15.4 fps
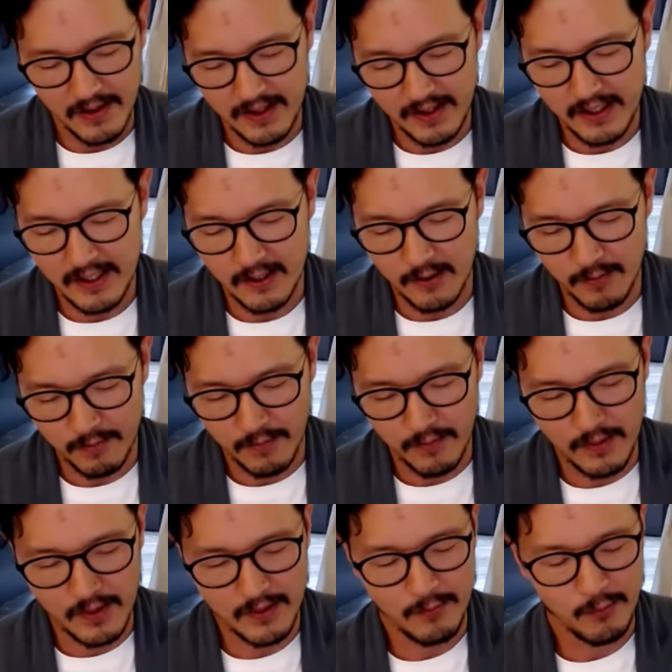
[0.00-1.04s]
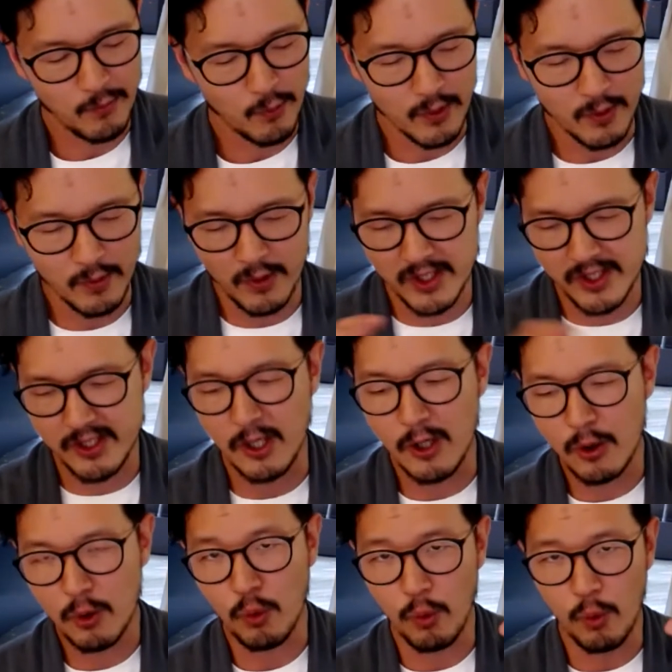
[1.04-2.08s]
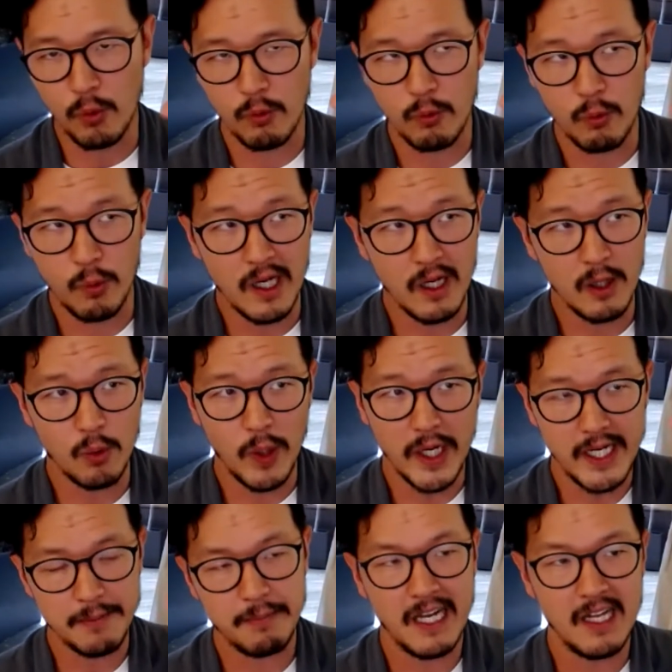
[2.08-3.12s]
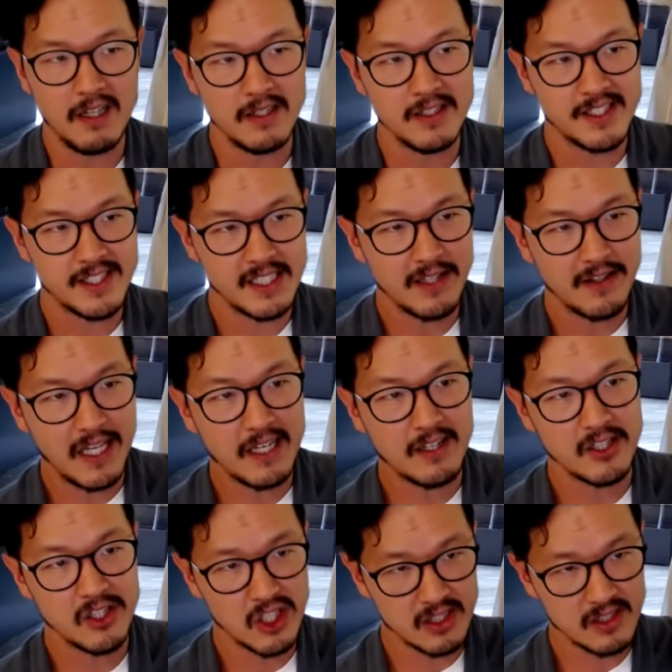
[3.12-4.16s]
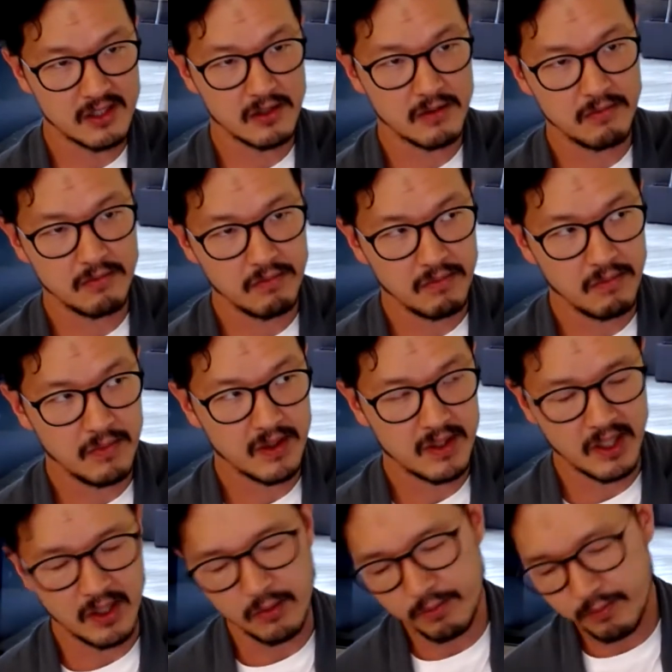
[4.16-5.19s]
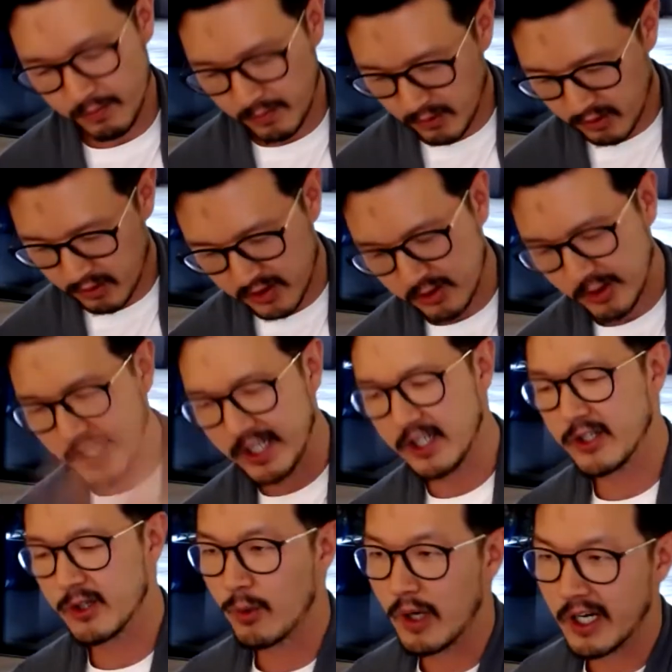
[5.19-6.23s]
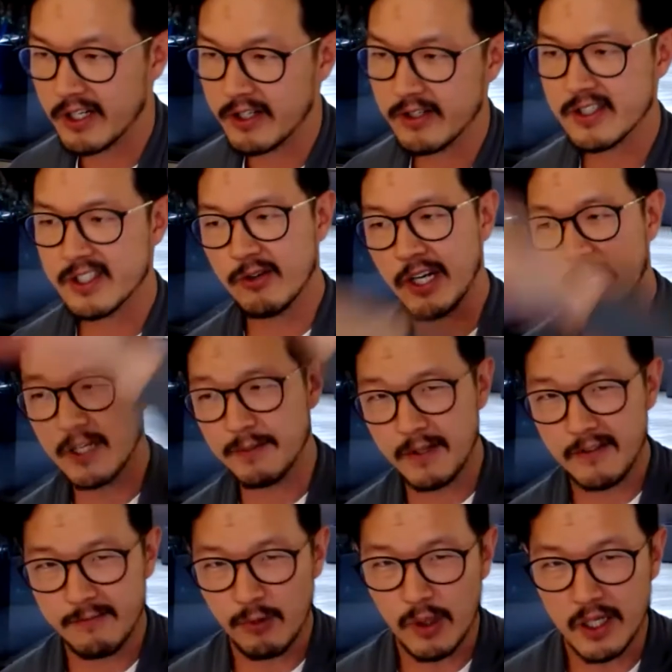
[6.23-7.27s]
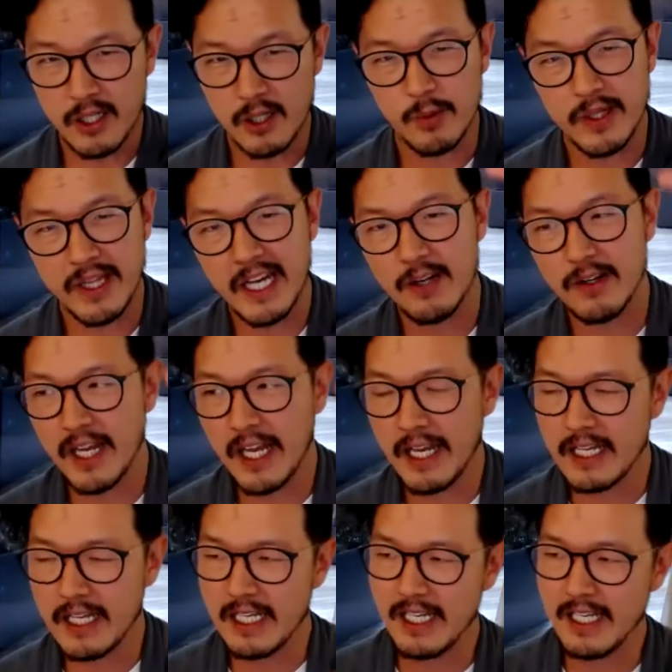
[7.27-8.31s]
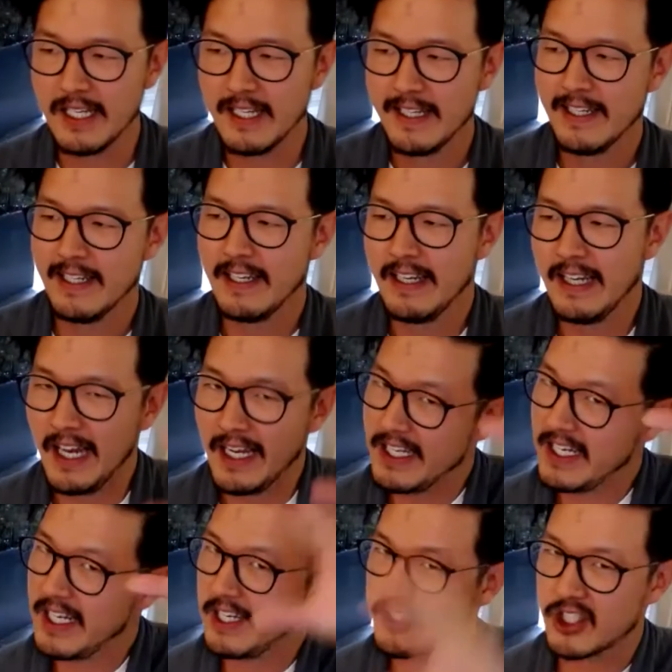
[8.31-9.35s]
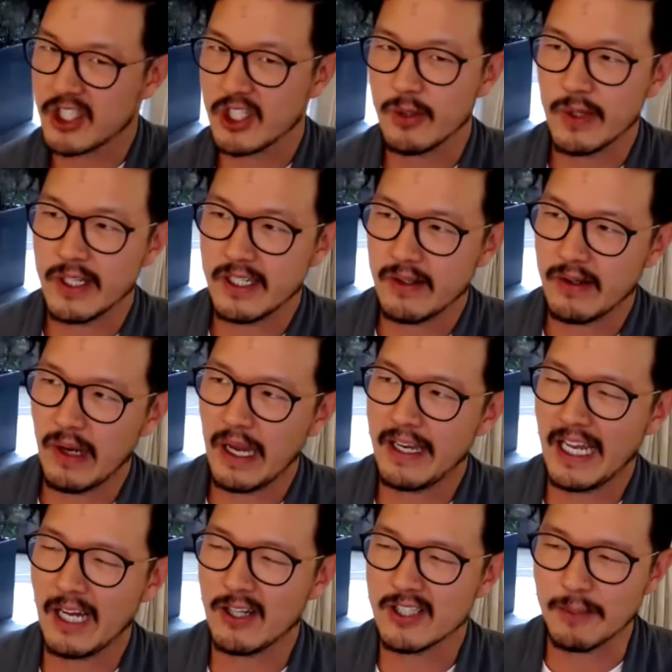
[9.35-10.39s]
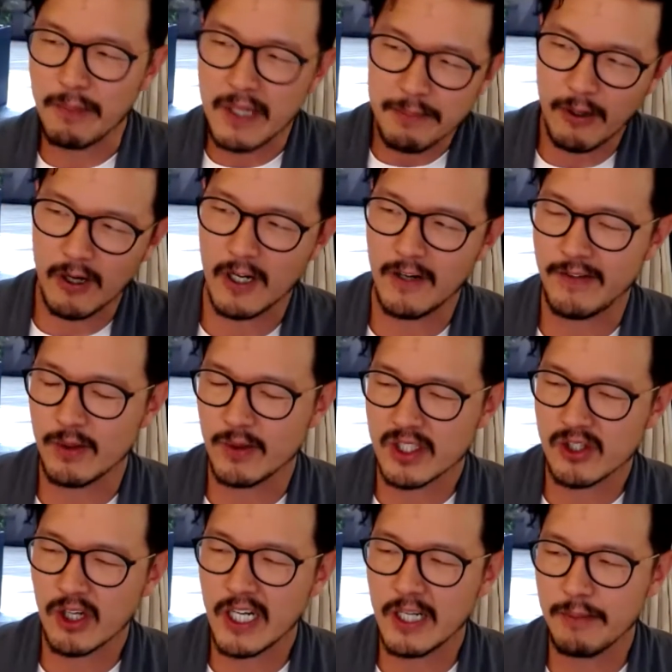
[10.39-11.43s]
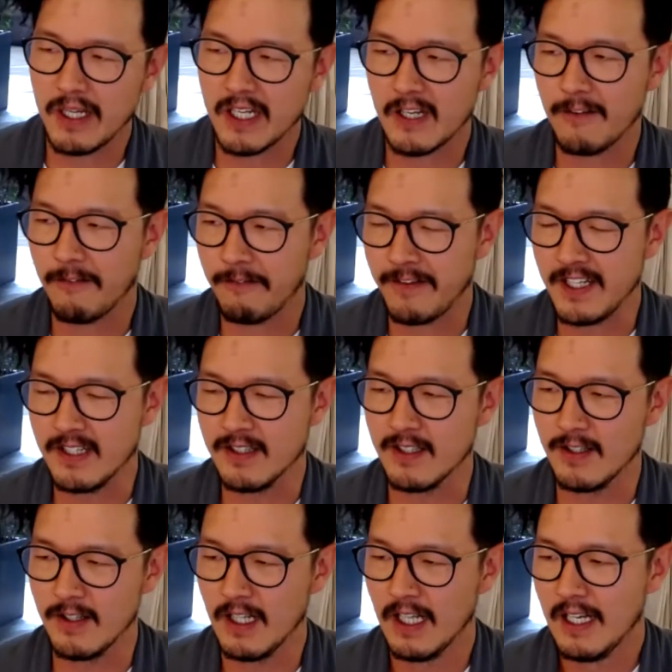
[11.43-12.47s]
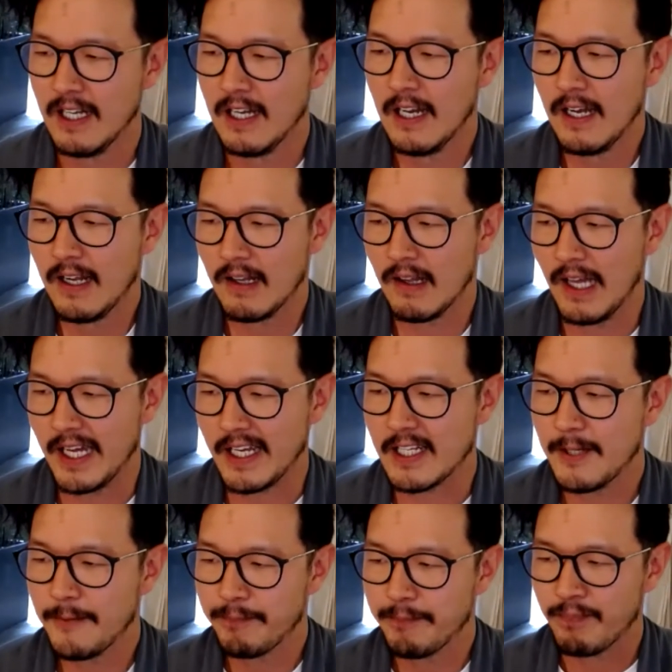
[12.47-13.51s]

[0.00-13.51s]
you know were, were so well weight balanced that they could just go straight underwater and straight above water without any any hitch to it and that was a big part of it was trying to make it feel like